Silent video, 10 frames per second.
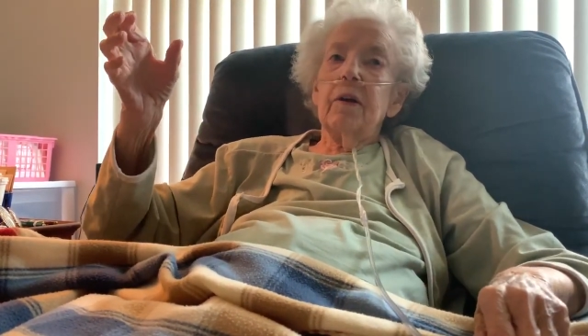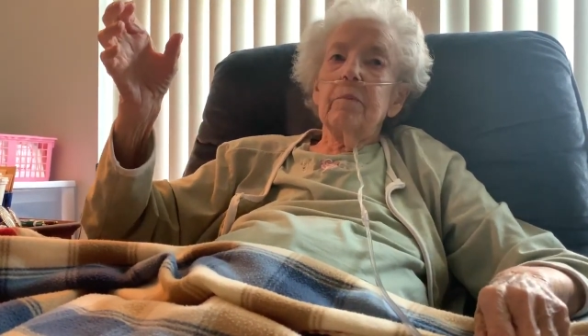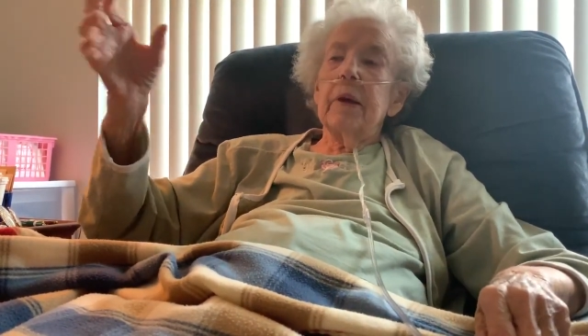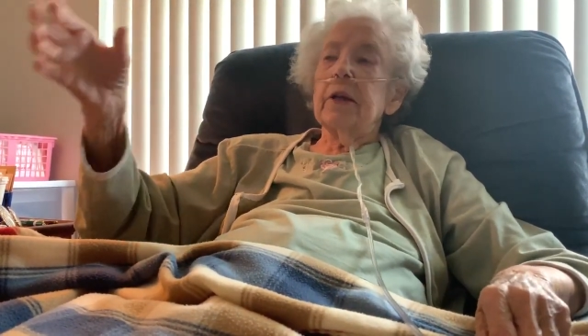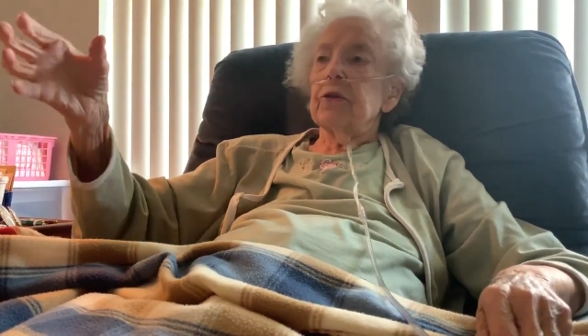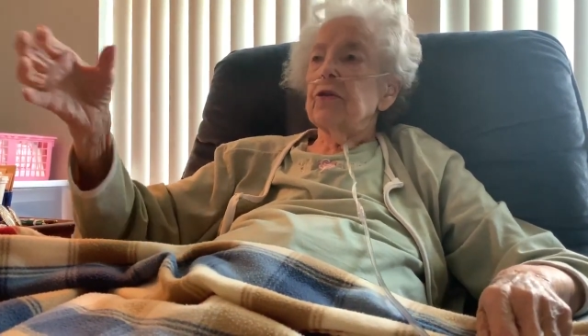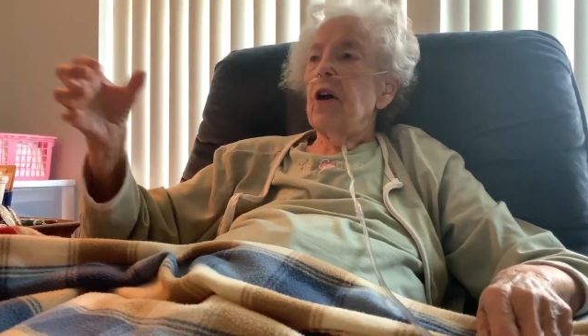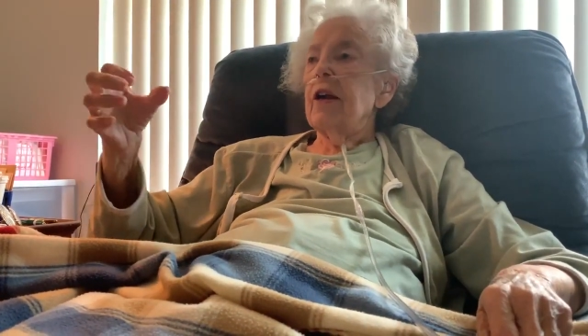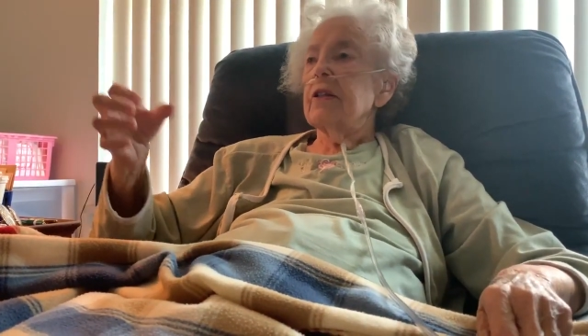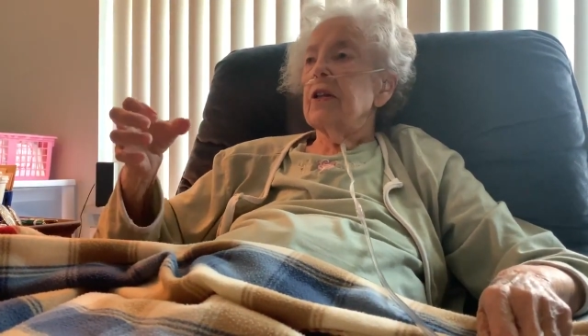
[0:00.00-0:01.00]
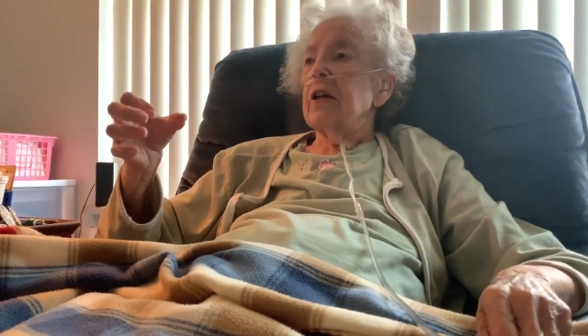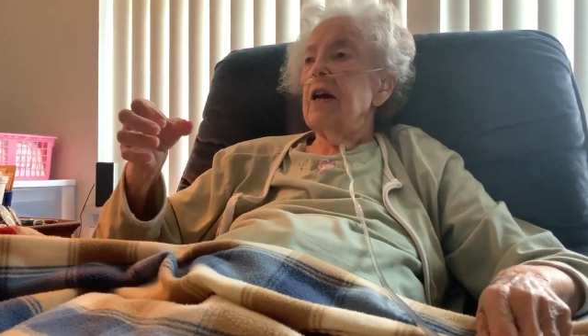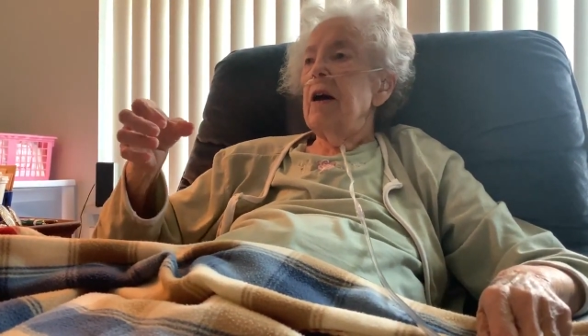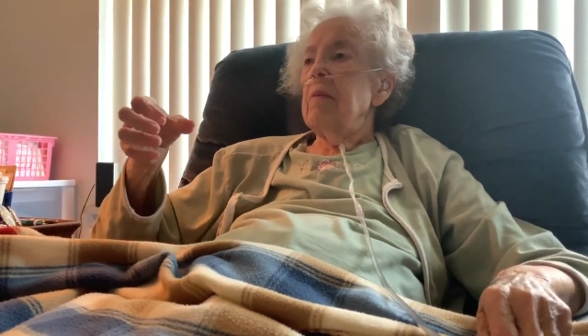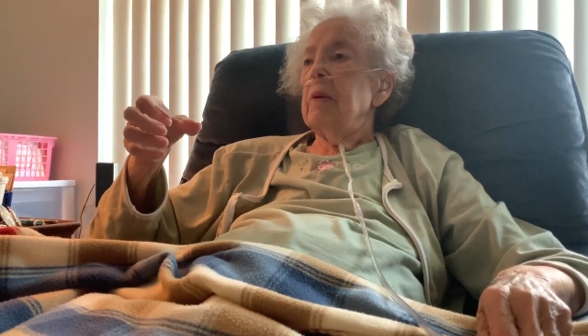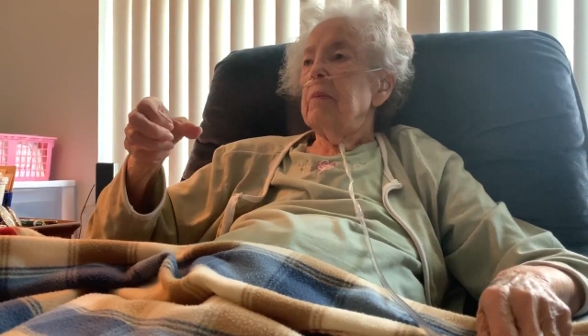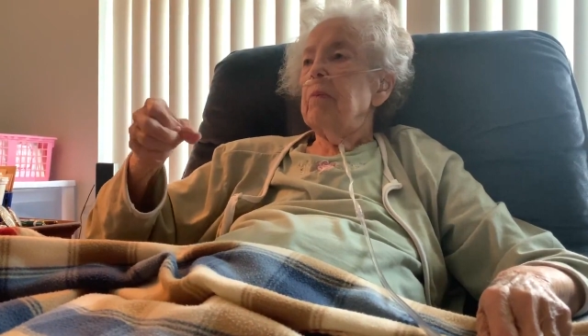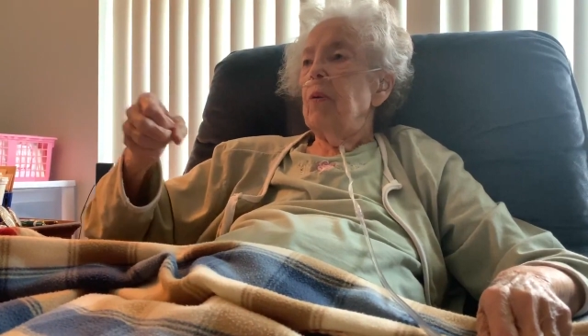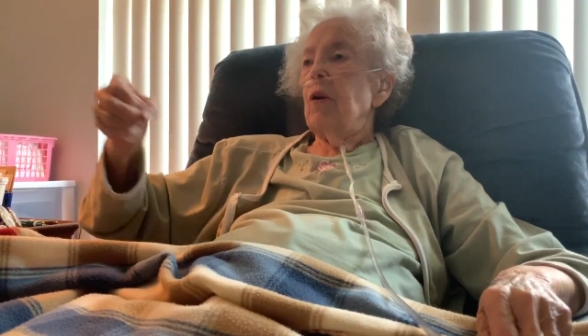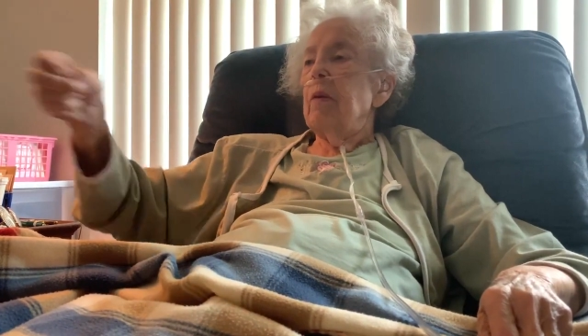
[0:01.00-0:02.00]
big trucks to come and
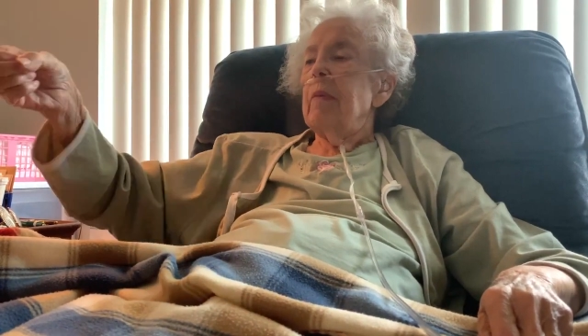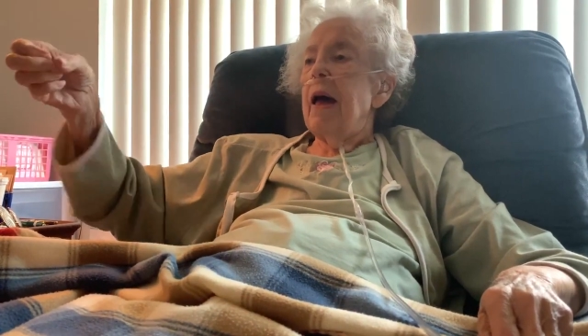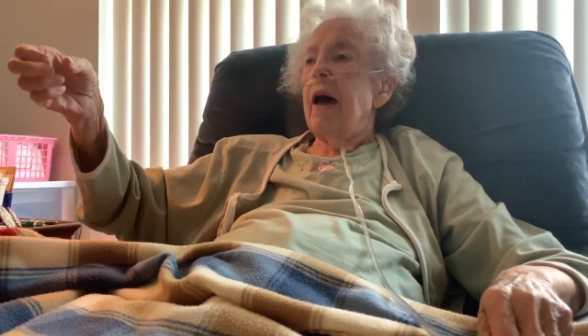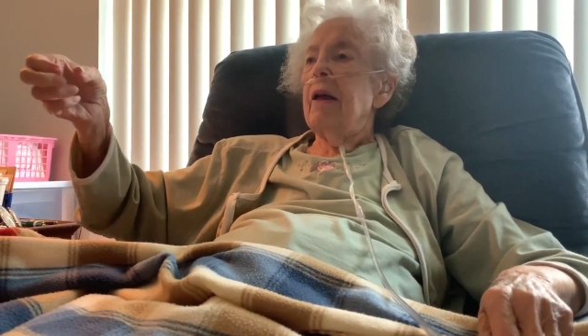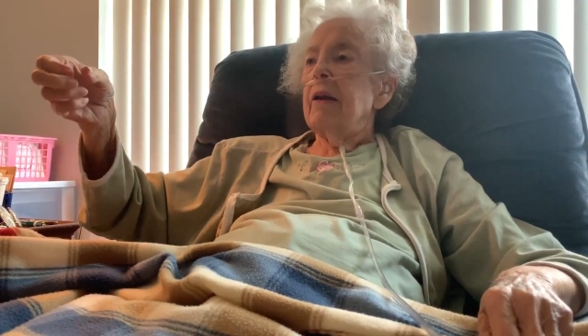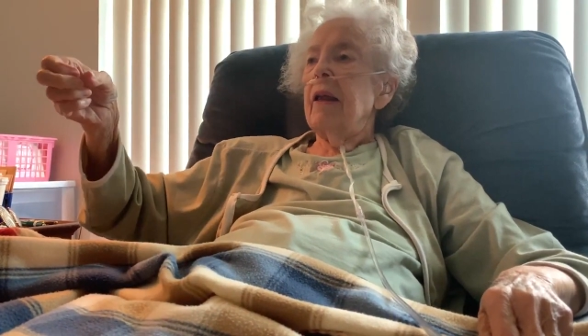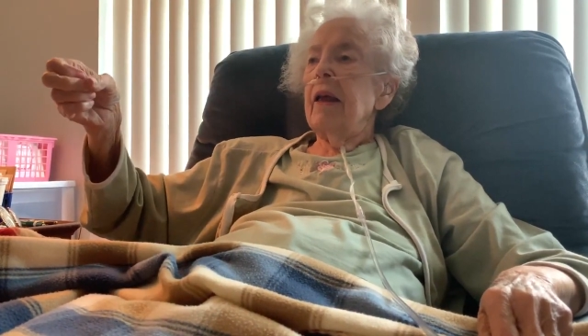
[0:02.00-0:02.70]
pull them out,